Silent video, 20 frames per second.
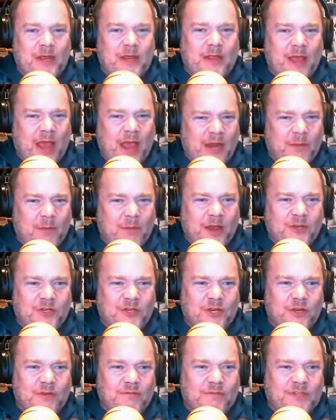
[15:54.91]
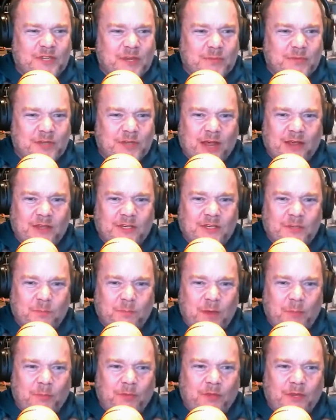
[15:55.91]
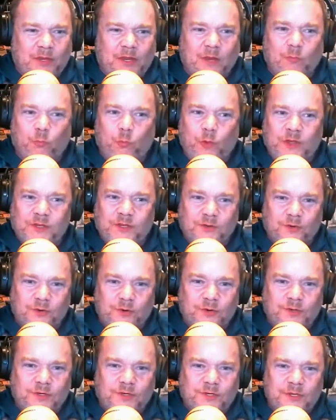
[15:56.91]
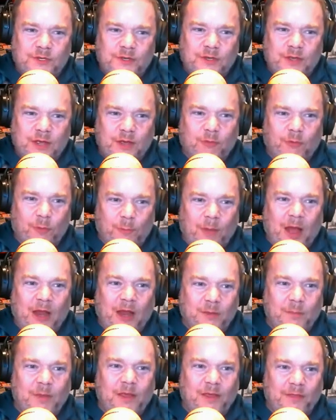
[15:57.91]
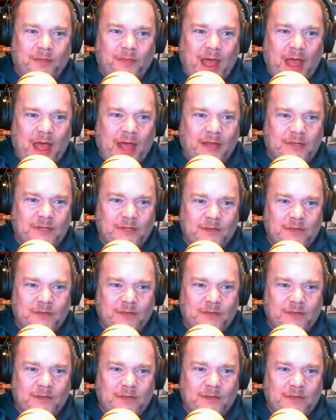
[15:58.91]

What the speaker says: The animation seems like it's the people that did Wizards. It reminded me of that.